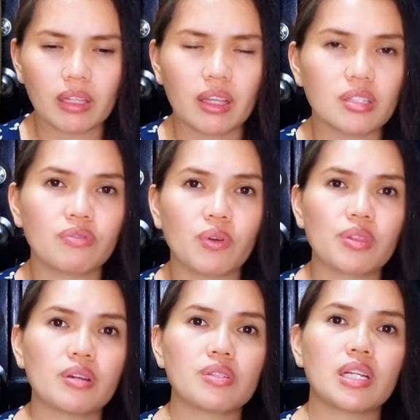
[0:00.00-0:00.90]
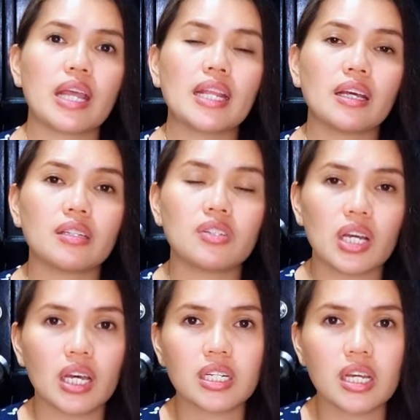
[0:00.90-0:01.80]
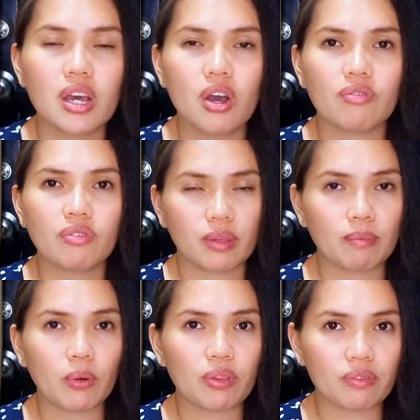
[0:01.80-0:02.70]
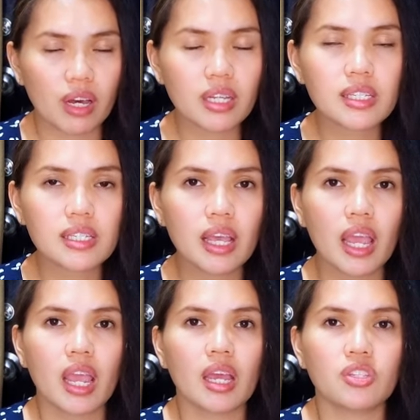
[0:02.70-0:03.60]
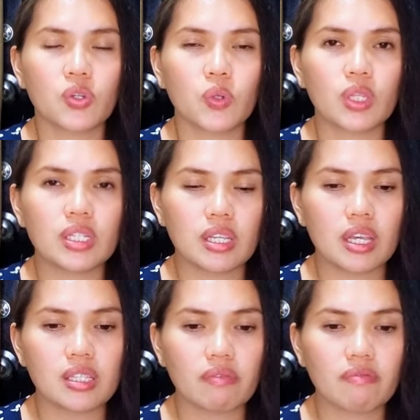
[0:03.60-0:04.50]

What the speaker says: that is 4,800 for the both of us. So this is